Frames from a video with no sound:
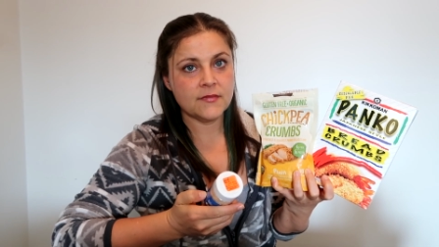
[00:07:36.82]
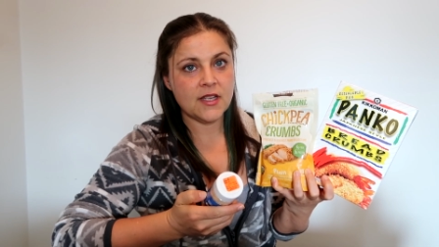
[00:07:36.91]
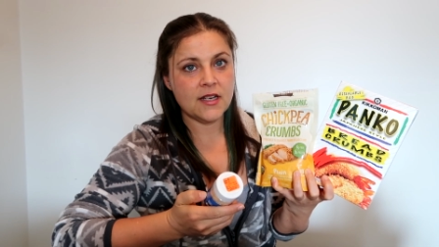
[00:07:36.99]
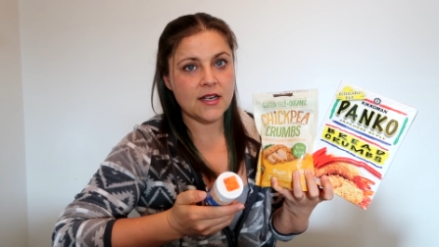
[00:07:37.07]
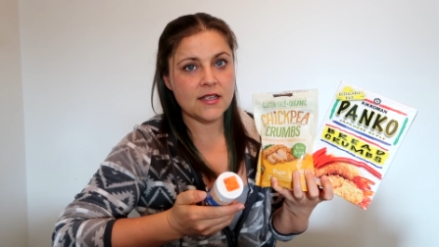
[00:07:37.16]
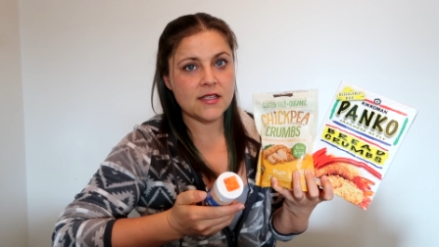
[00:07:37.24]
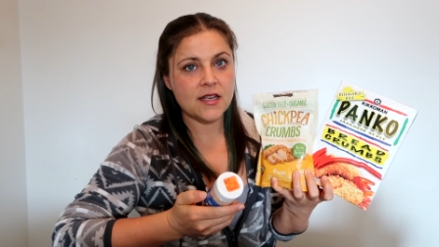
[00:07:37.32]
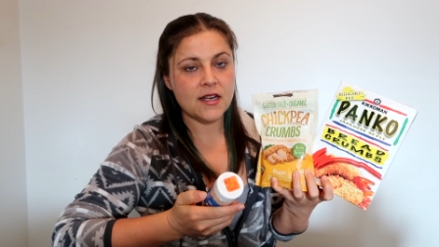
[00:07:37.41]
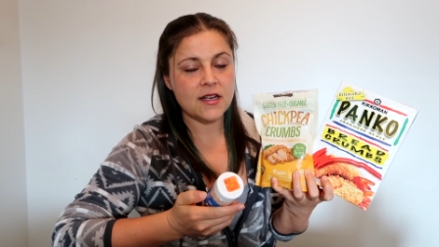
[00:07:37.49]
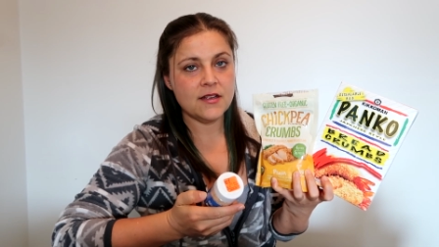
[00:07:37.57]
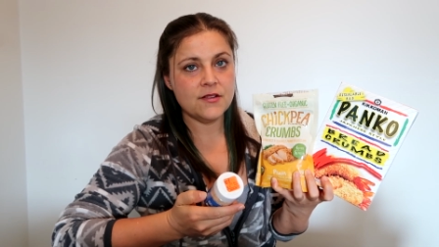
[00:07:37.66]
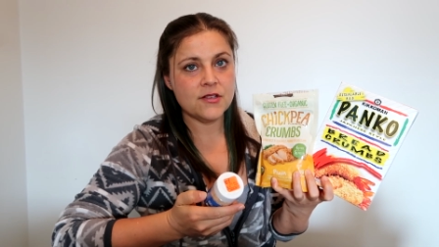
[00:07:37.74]
Did I
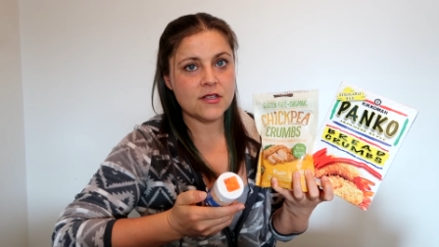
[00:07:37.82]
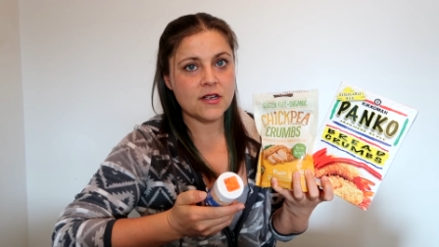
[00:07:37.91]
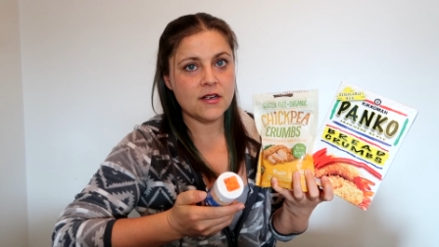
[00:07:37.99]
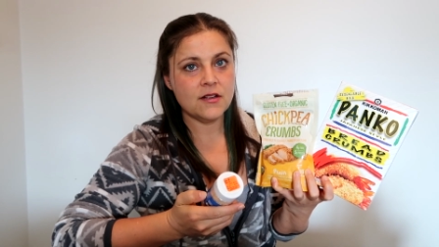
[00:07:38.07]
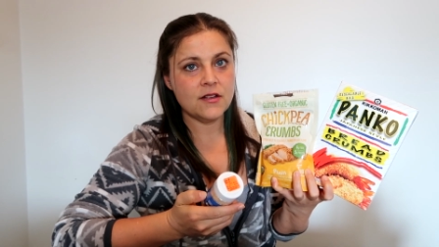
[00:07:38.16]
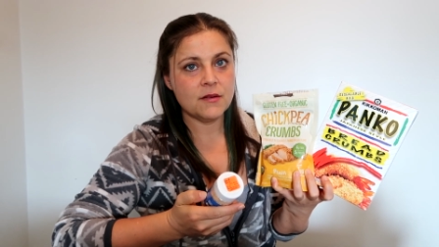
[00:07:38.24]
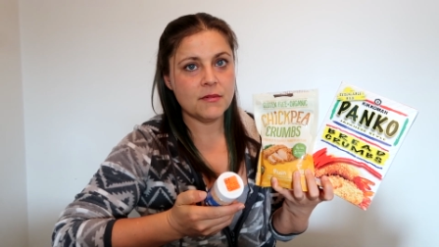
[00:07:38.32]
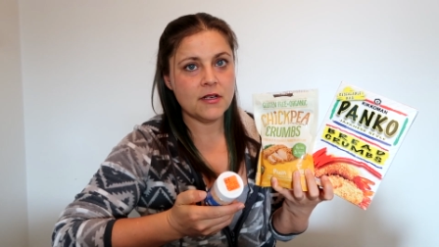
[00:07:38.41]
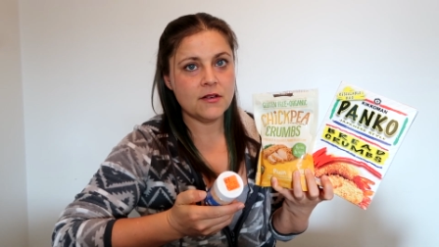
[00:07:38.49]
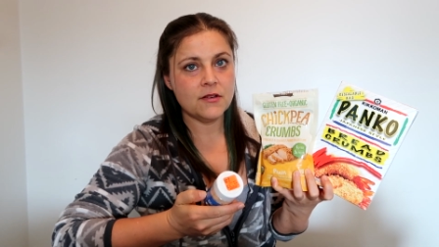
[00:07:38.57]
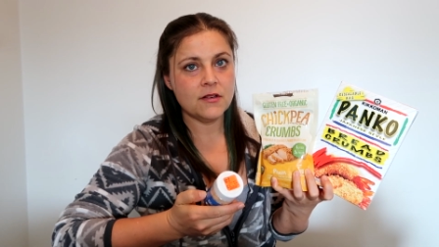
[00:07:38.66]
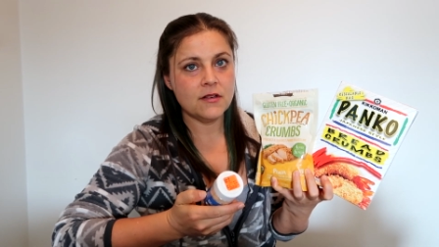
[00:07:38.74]
say I used garlic
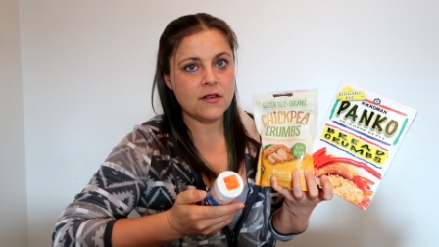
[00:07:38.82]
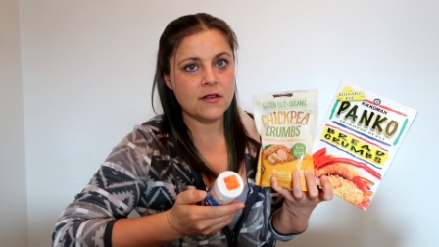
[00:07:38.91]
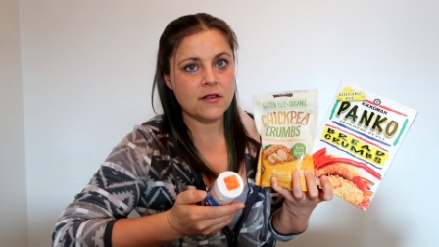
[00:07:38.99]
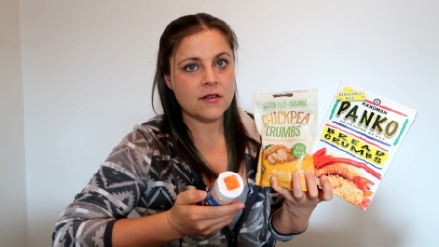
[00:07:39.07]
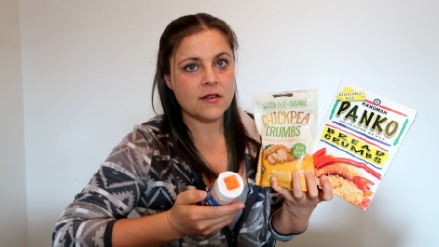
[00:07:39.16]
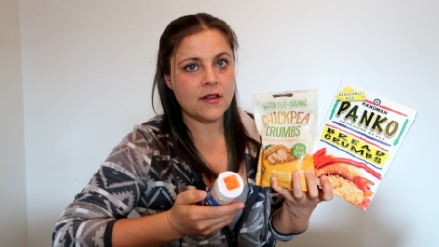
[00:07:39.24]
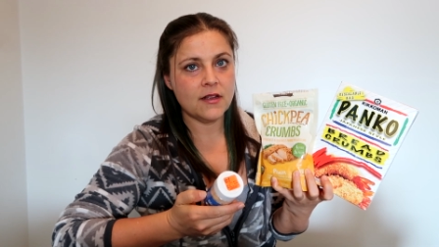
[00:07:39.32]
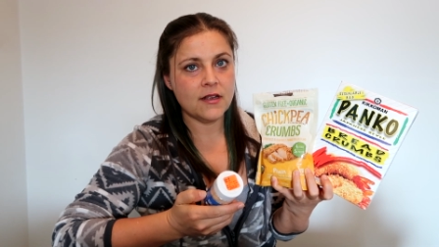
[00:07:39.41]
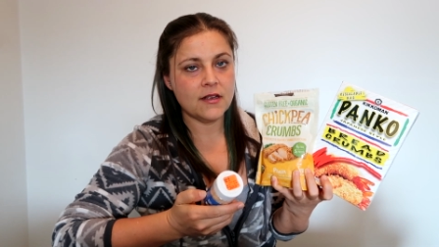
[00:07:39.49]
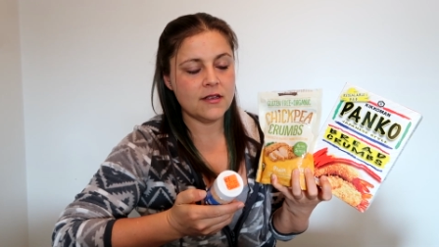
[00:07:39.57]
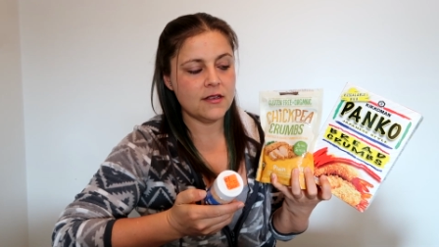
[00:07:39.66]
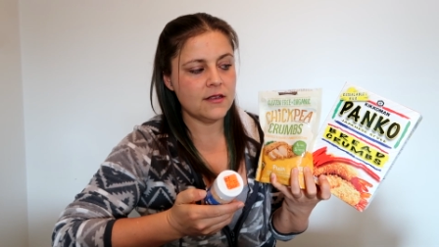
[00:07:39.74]
powder? I
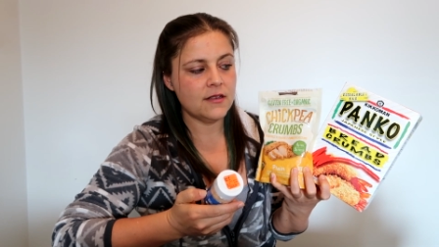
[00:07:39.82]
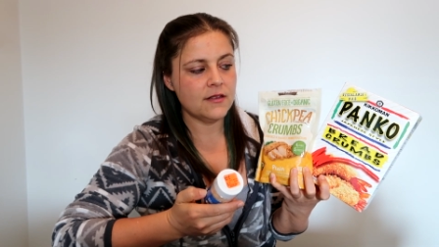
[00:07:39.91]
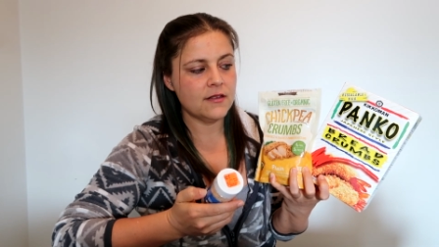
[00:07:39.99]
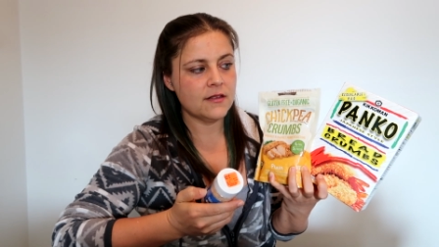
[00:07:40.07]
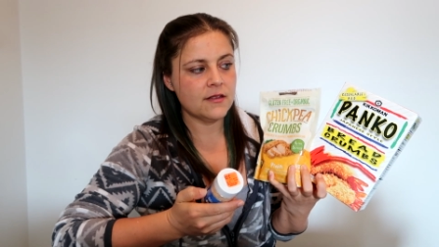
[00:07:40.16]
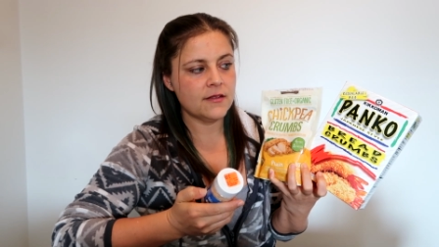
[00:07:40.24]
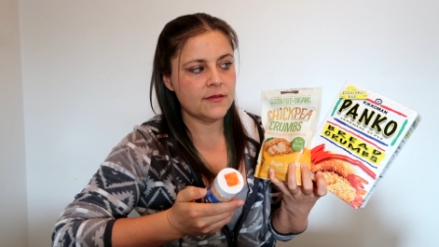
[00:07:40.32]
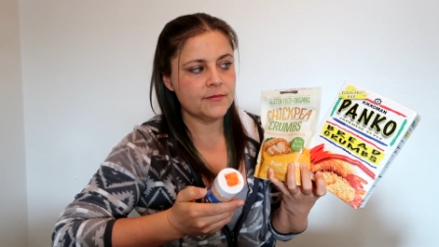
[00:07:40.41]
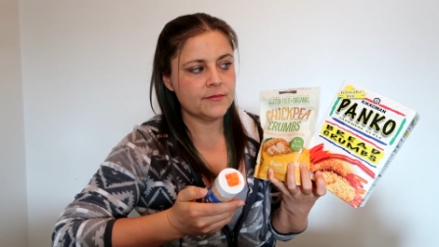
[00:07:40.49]
think I did.